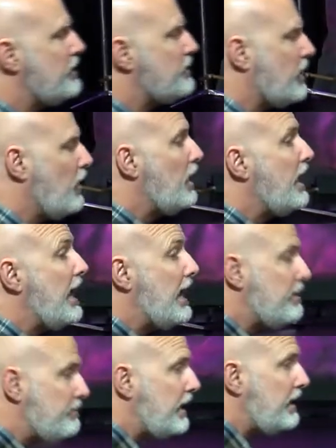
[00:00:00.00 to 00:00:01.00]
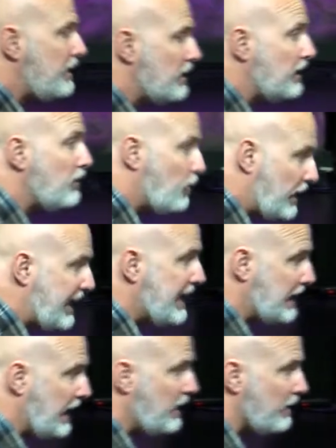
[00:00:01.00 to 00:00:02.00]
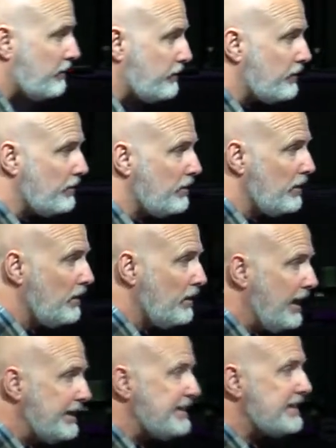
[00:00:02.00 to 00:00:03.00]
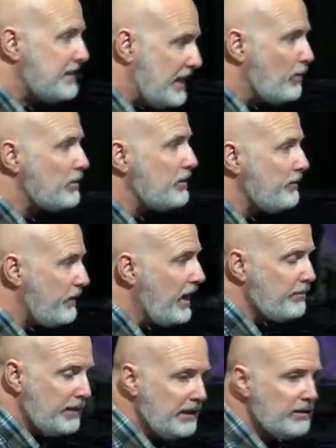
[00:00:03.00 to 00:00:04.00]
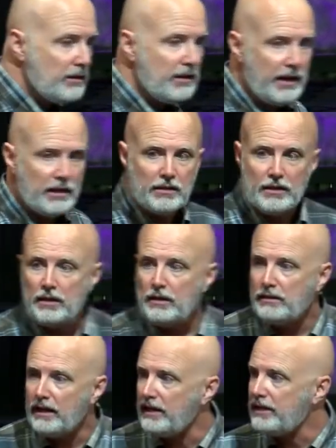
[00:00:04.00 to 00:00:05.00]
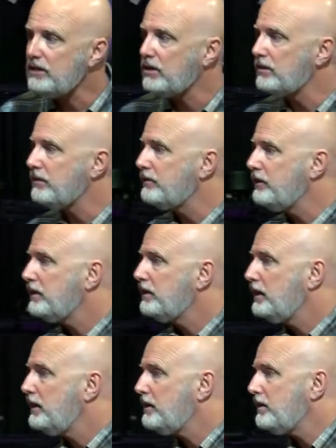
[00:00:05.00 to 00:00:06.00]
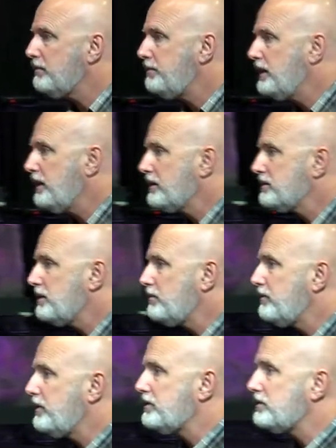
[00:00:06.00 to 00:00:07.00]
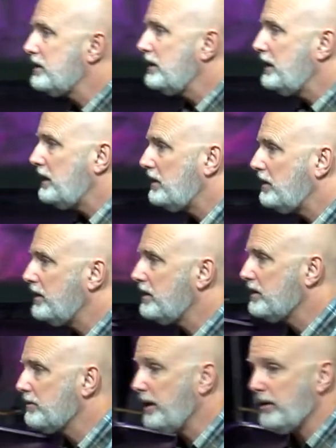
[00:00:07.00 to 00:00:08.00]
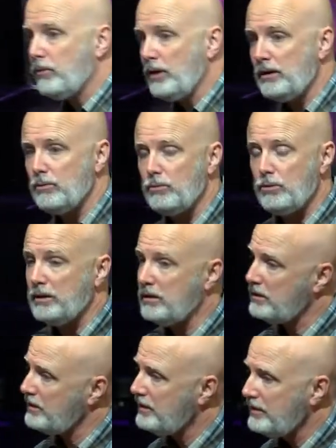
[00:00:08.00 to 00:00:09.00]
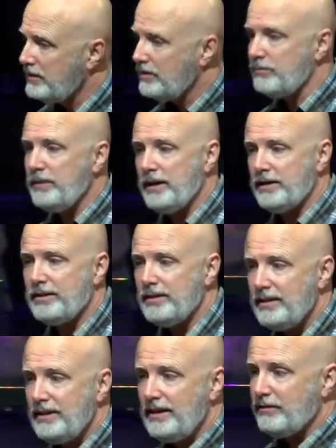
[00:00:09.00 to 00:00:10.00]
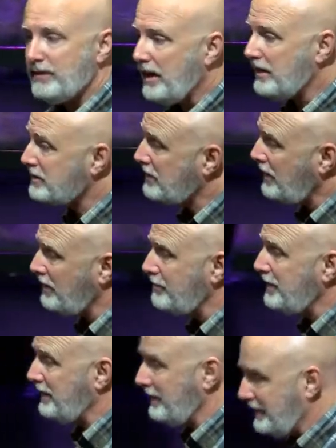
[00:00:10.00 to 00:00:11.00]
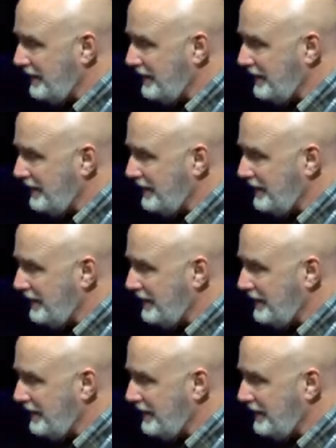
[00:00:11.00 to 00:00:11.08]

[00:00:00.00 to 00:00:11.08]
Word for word: weeks ago. Immediately when he left, it says there was a famine in the land. Now he could have he could have been like some of us, you know, he could have been like, well, well oh man, if God's calling me to